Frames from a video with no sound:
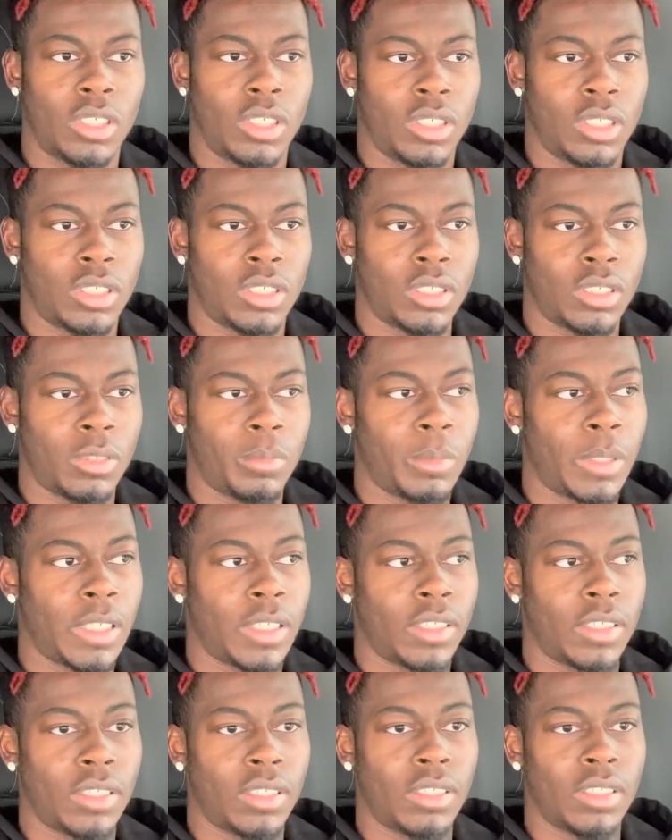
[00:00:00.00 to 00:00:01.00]
So, but
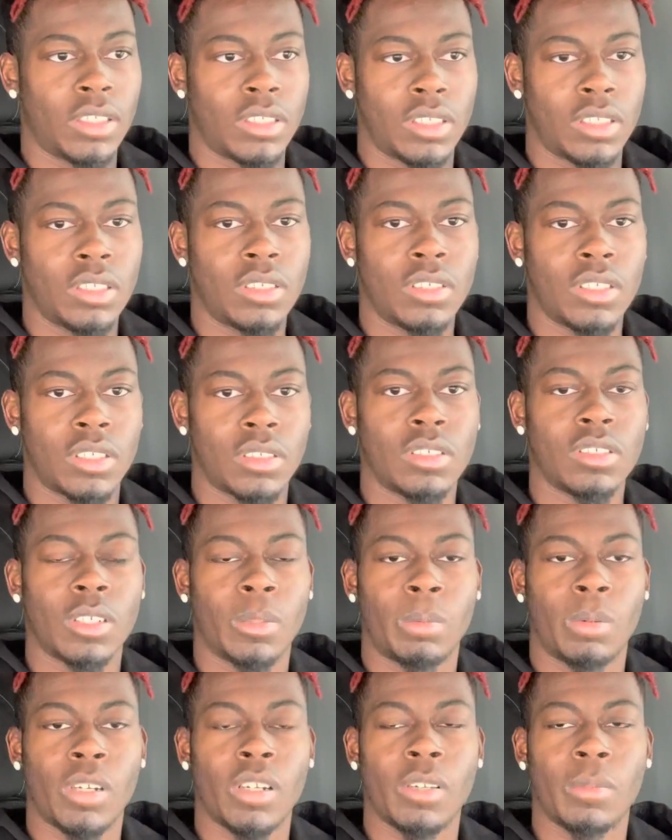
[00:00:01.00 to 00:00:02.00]
the snow is real
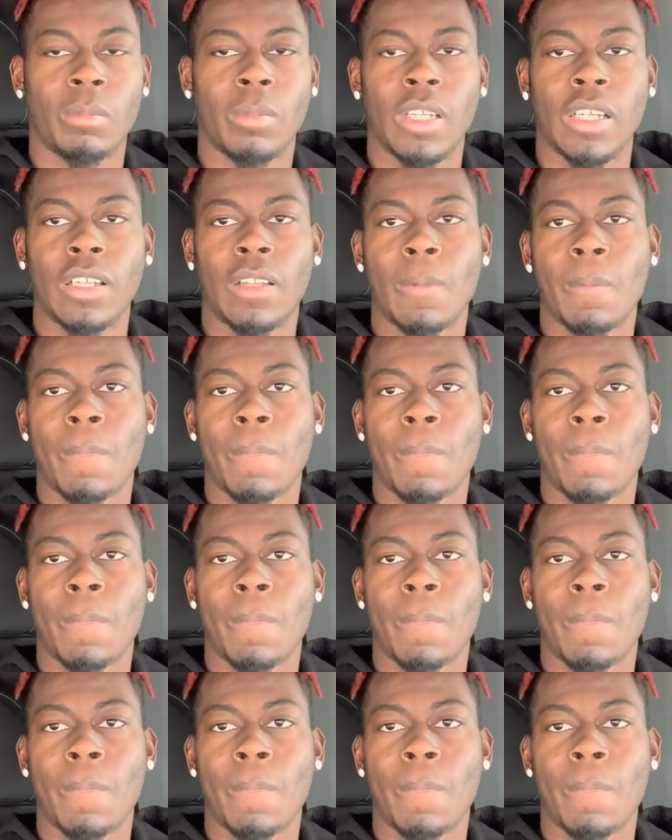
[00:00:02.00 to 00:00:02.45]
pretty, but